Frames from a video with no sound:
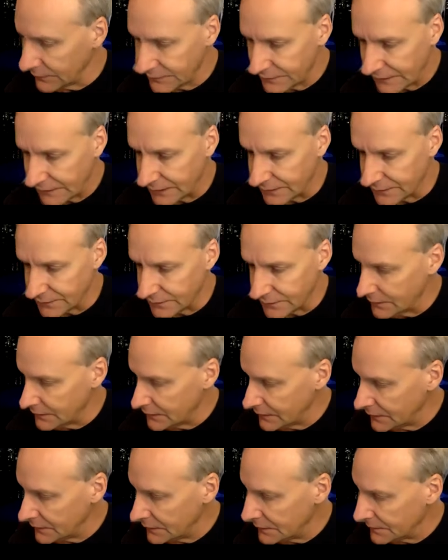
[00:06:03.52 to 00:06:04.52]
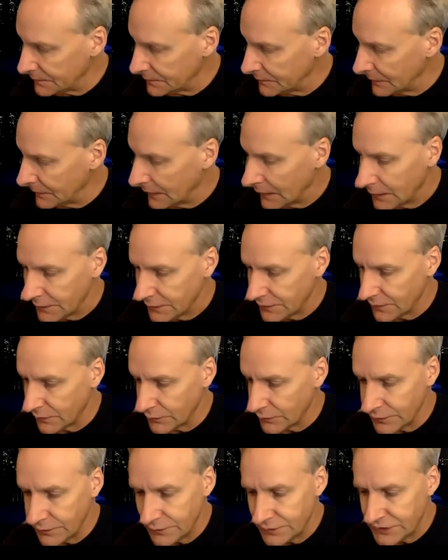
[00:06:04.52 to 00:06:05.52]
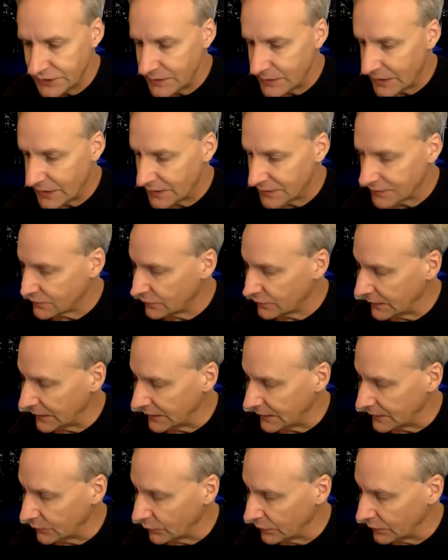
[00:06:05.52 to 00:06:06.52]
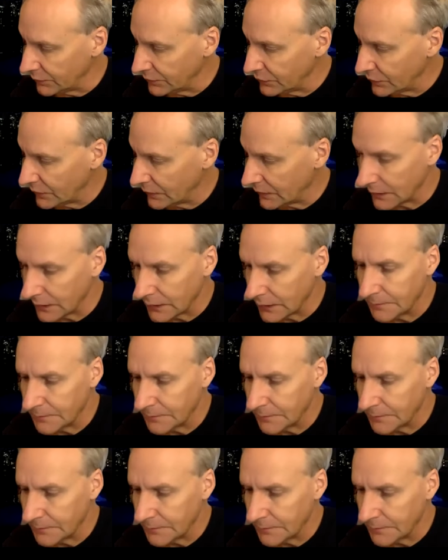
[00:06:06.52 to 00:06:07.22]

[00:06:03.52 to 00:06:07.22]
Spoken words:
looks like it's good. Don't do g minus 20, it will be wrong.